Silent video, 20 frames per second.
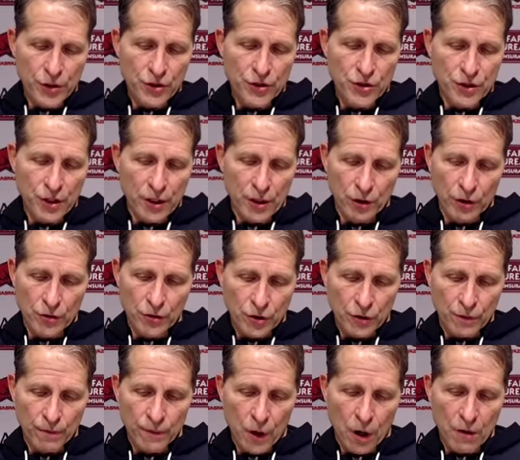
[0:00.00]
steals
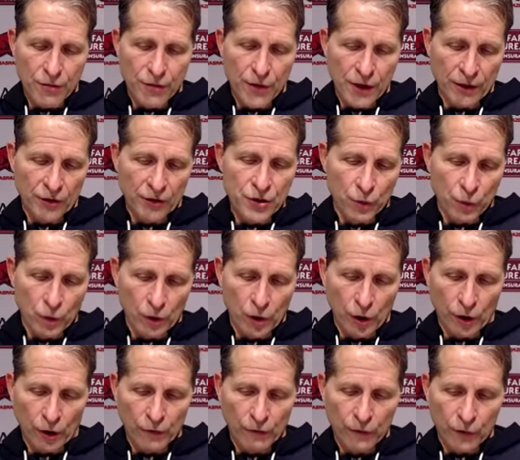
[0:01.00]
are things that we're
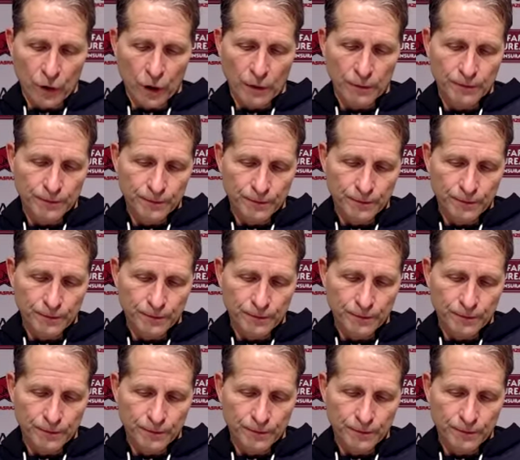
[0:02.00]
looking for.